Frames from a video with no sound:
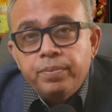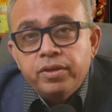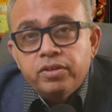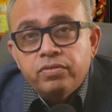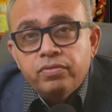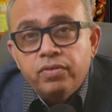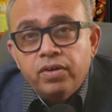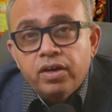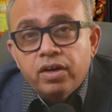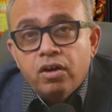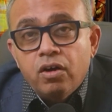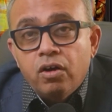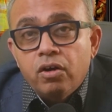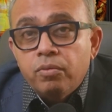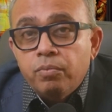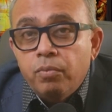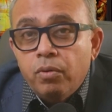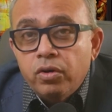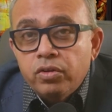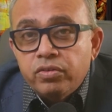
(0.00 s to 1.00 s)
work on
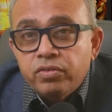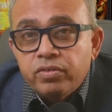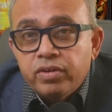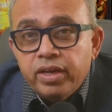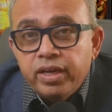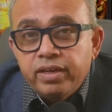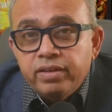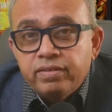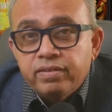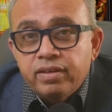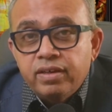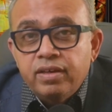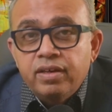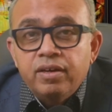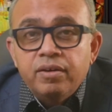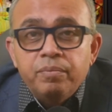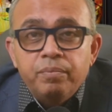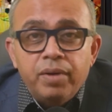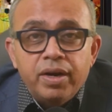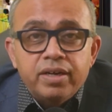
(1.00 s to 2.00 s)
both strains,
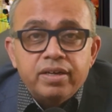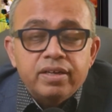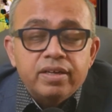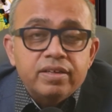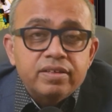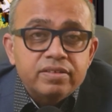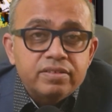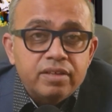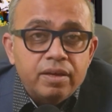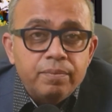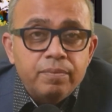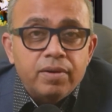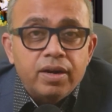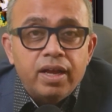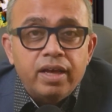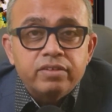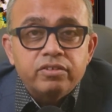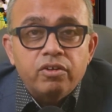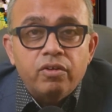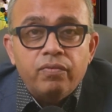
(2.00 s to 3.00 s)
but some
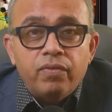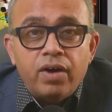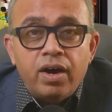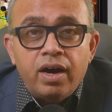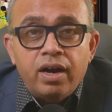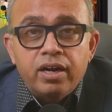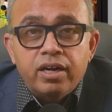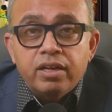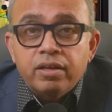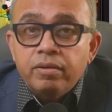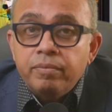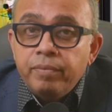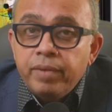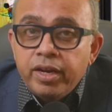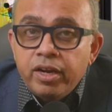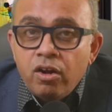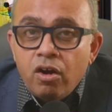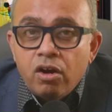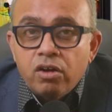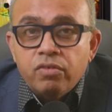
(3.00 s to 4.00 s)
class of ART may
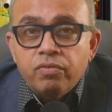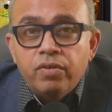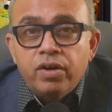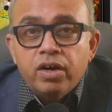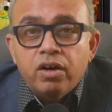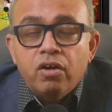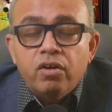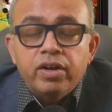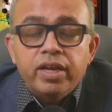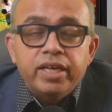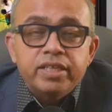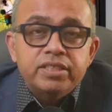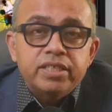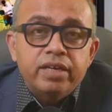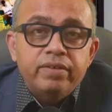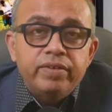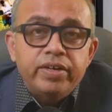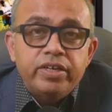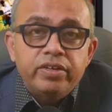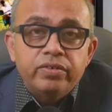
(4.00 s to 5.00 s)
not work on
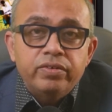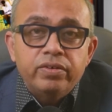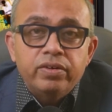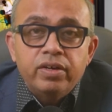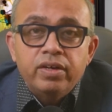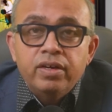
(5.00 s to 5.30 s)
HIV-2,